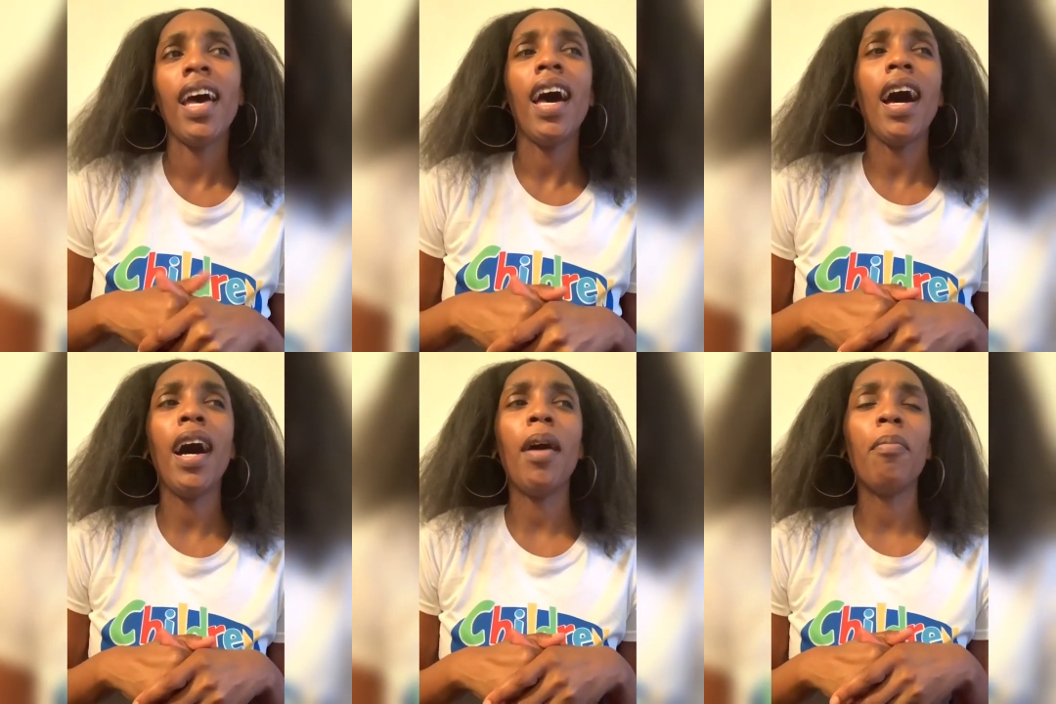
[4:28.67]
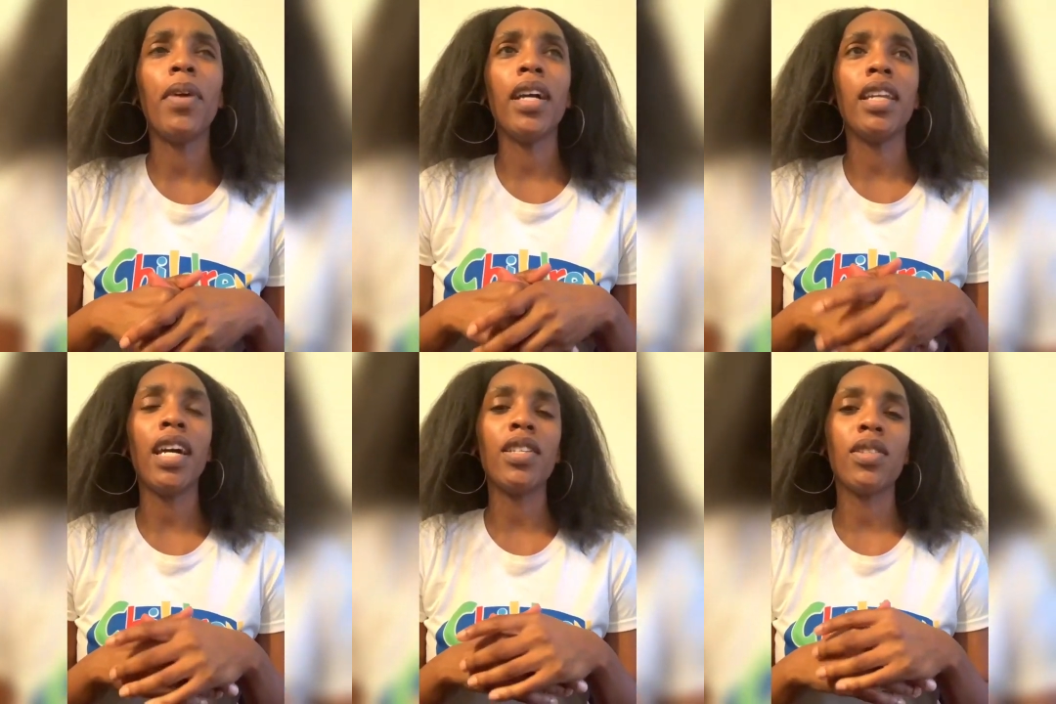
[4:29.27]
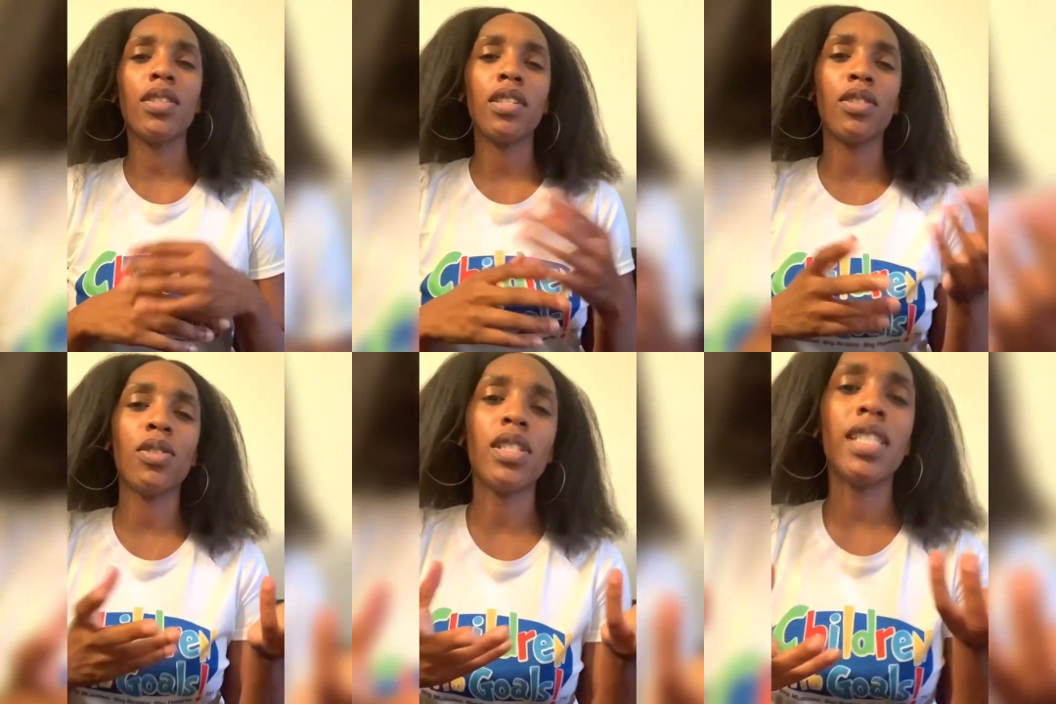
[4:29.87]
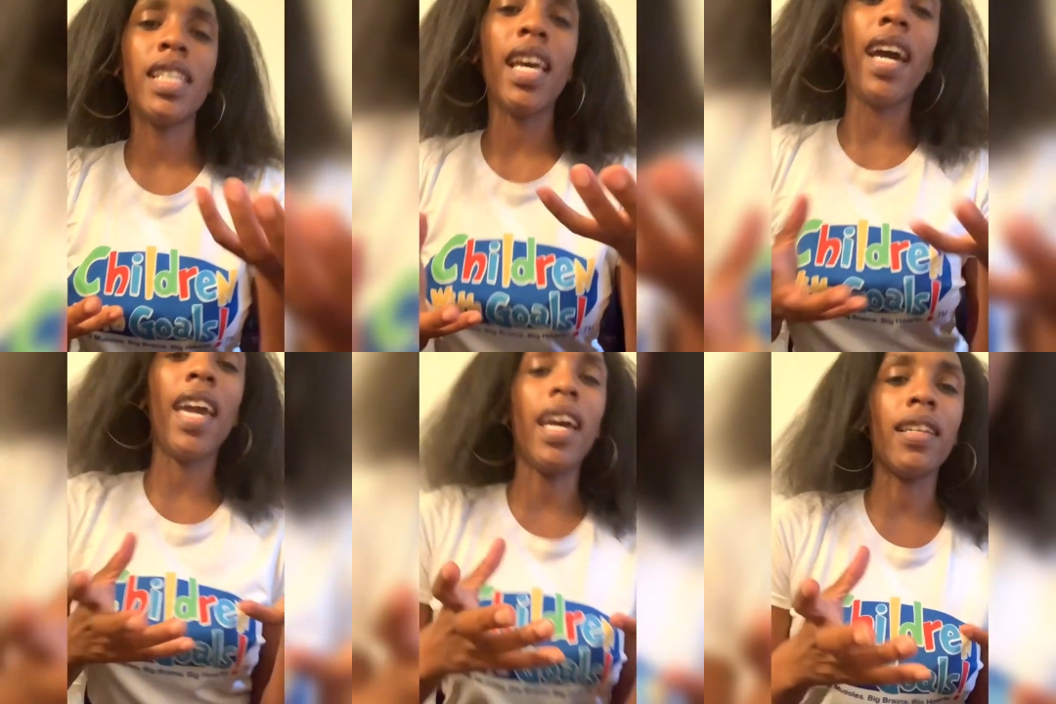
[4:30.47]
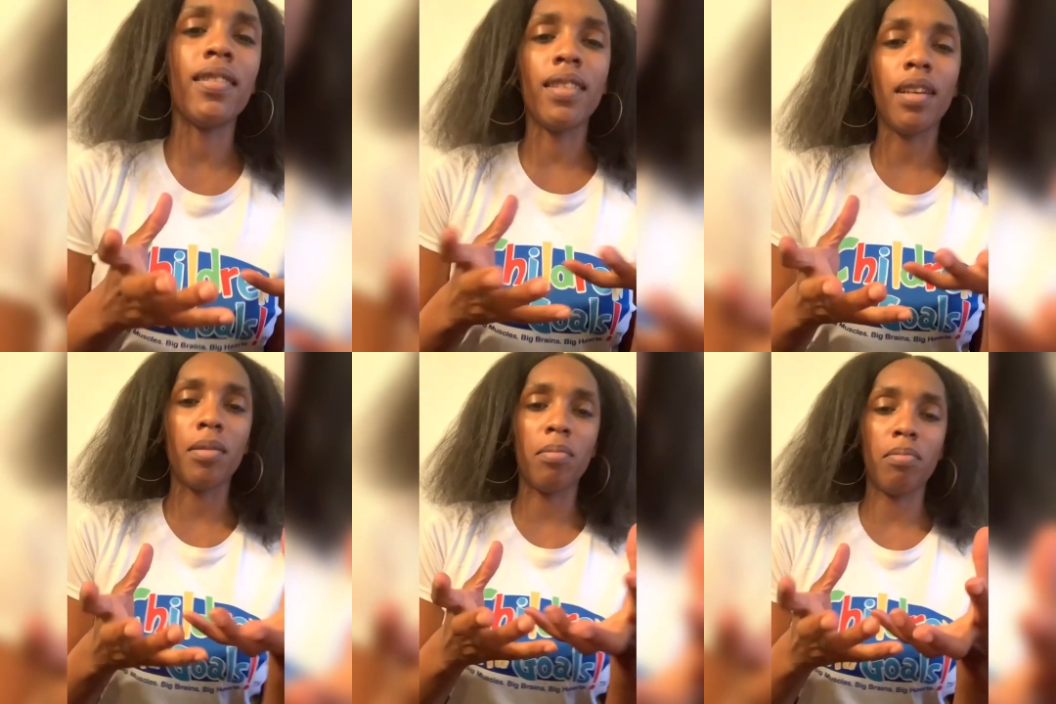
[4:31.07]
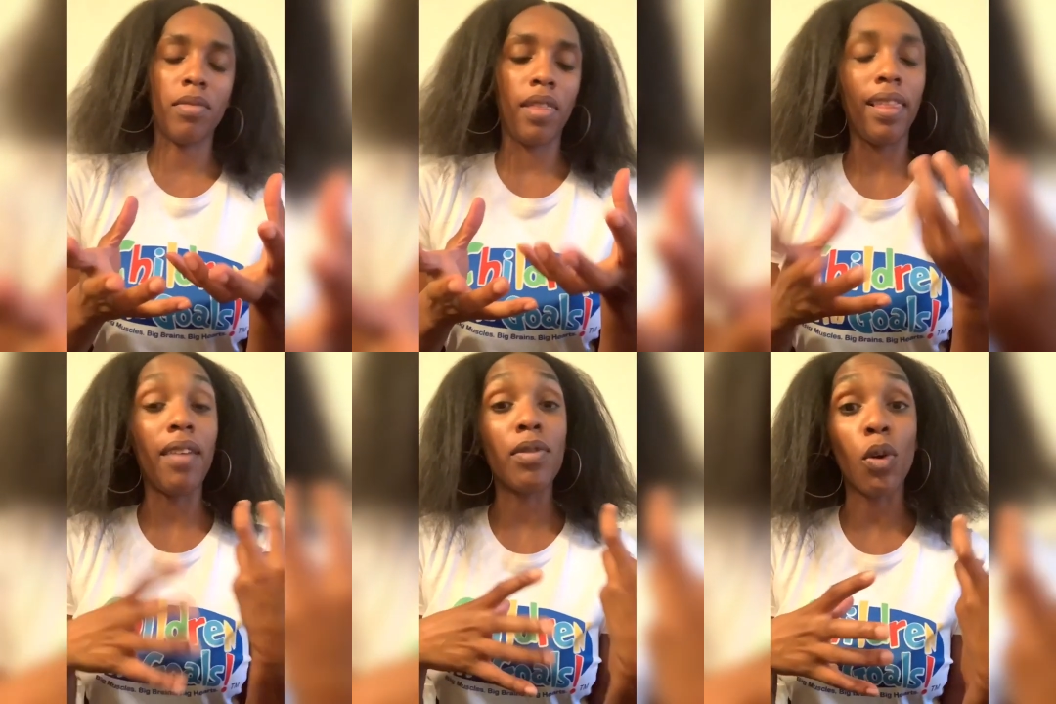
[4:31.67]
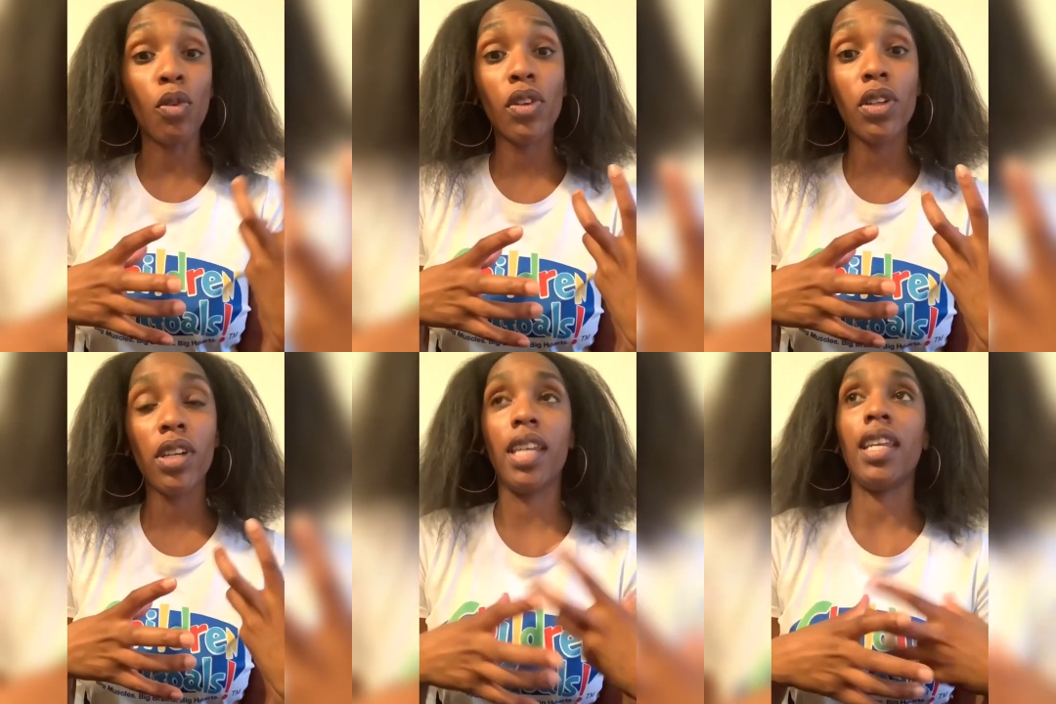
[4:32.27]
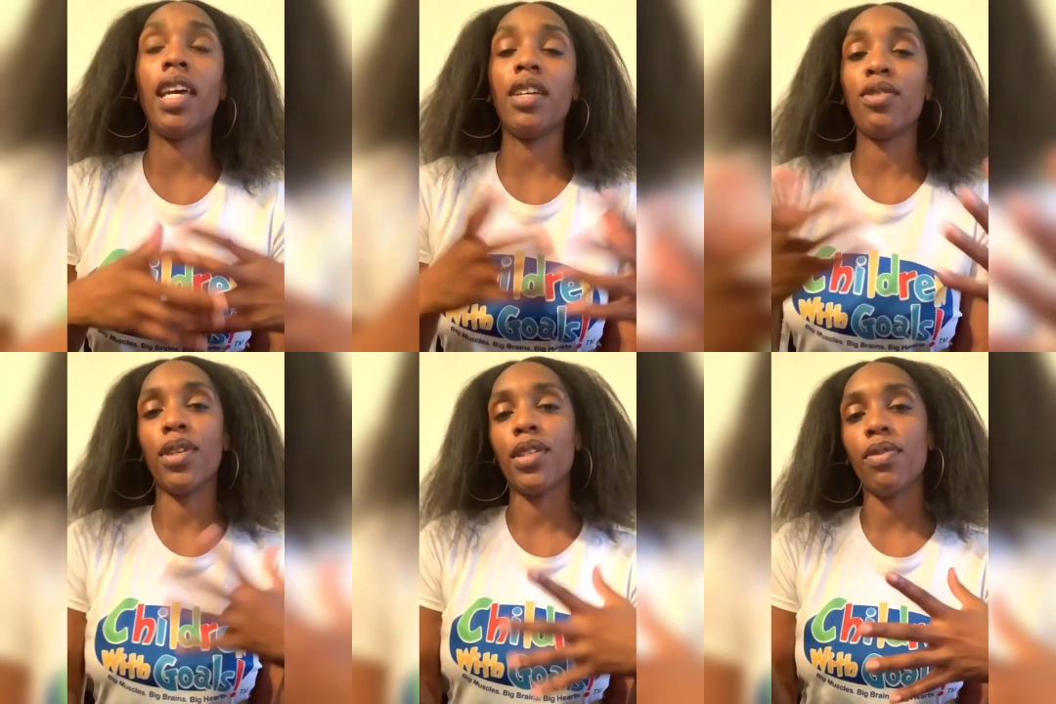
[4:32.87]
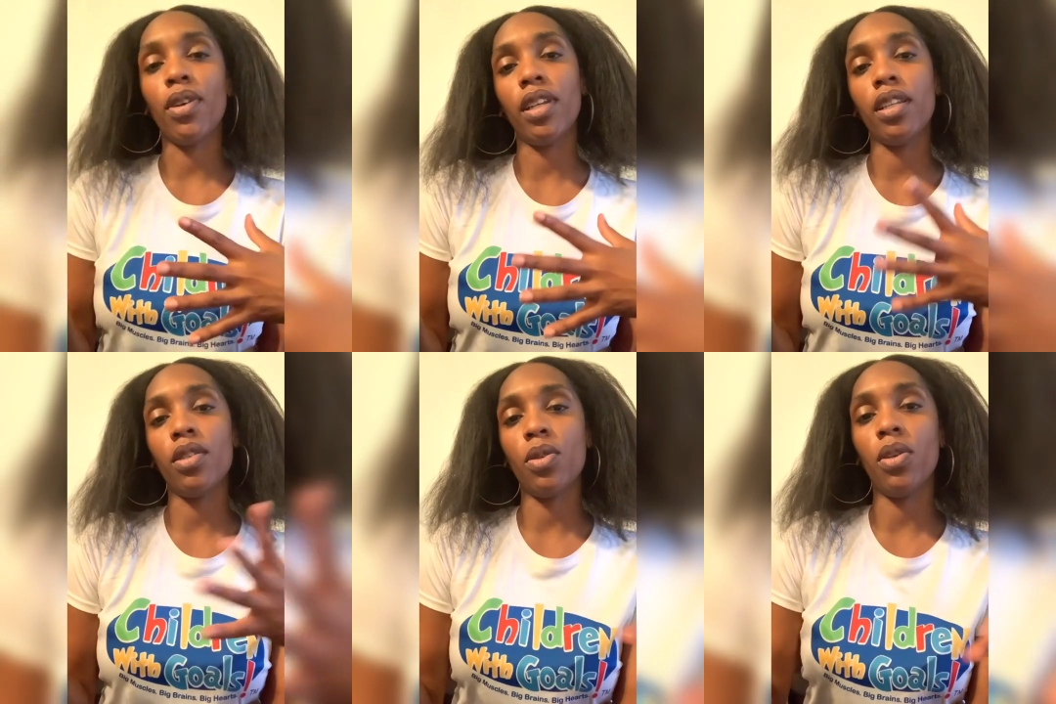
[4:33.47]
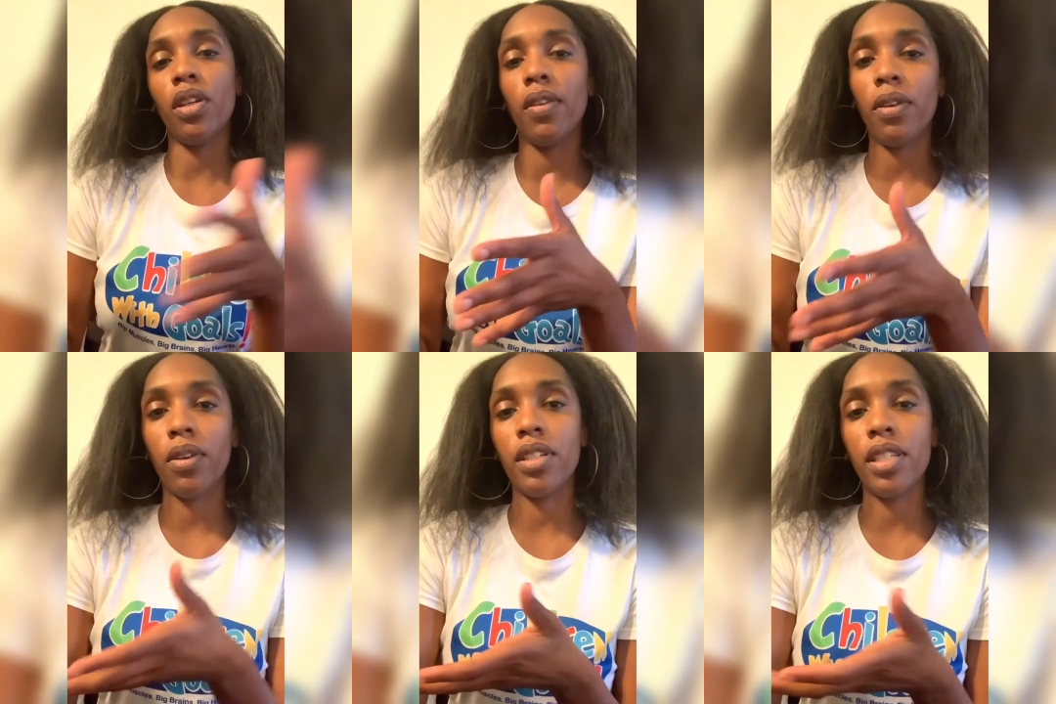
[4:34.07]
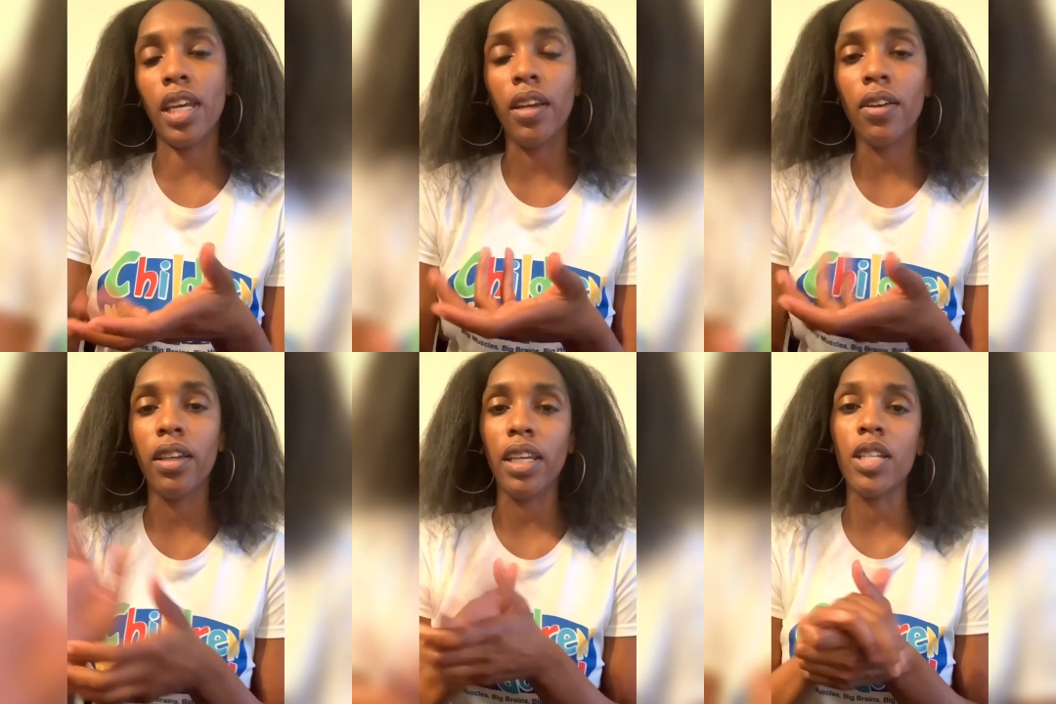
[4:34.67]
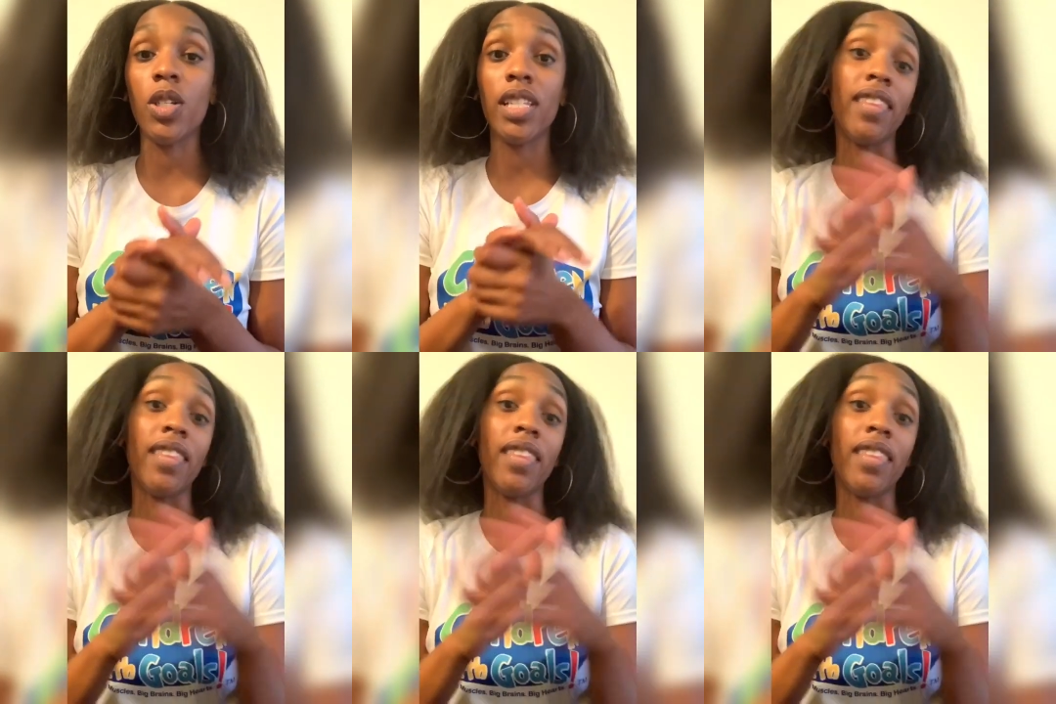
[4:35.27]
but as you can see, I had some left over, and I had transferred it into another container, and I just let